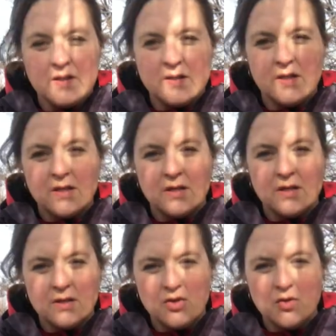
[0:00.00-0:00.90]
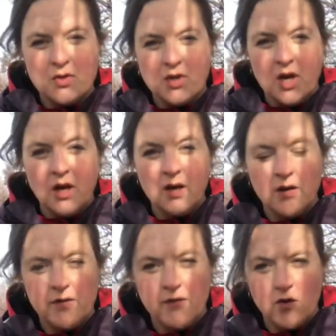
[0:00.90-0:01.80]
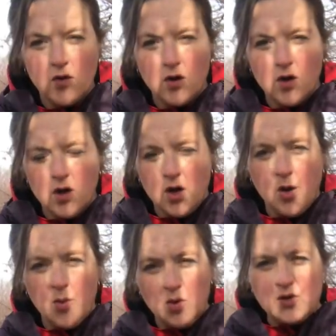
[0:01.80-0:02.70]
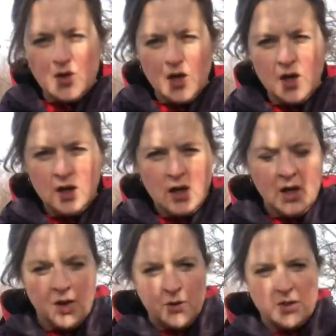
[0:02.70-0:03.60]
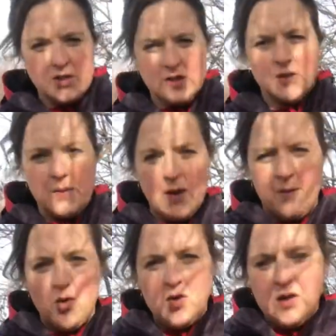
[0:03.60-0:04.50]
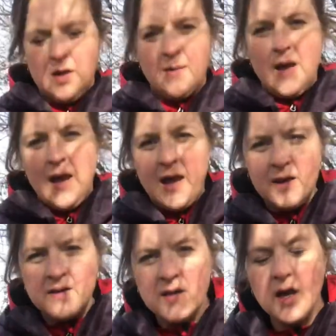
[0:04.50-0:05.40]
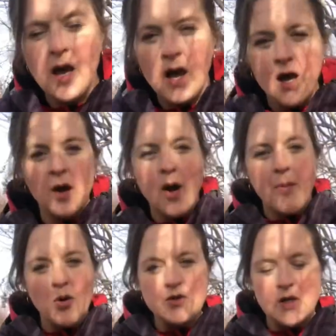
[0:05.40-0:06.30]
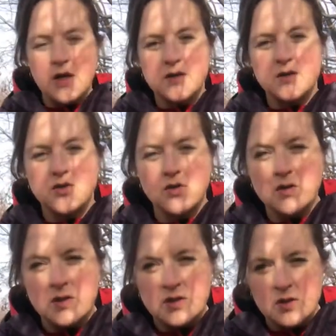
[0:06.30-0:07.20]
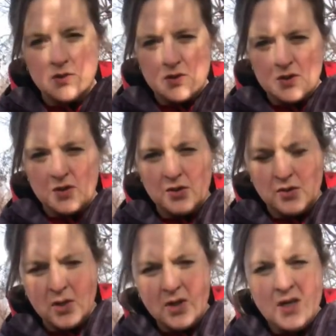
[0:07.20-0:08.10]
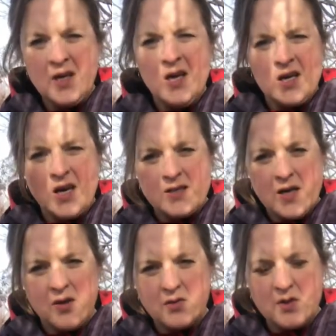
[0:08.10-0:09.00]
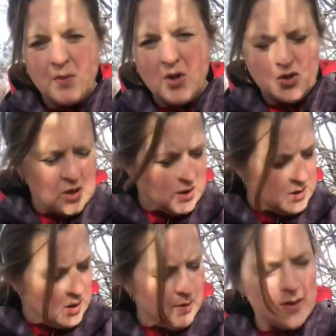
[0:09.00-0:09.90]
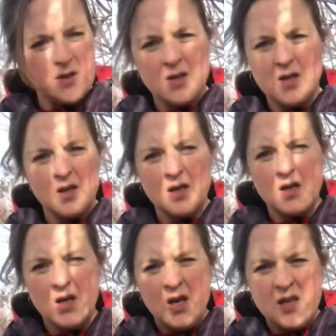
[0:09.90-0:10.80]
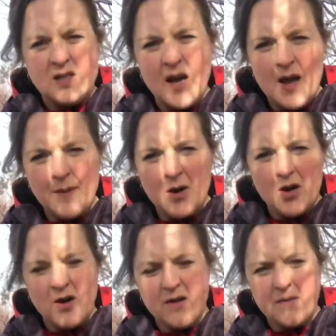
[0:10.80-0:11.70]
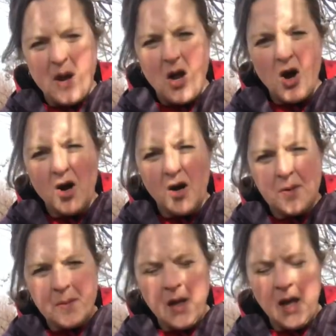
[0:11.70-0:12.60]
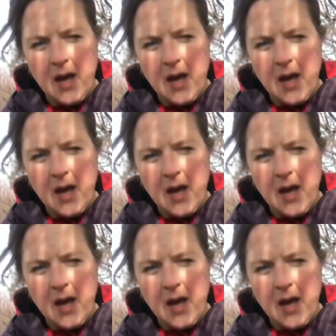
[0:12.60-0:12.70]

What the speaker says: is the tool talk for a bow saw, which is what I'm holding in my hand. A bow saw is a tool that's used to cut down small trees, about the diameter of my arm.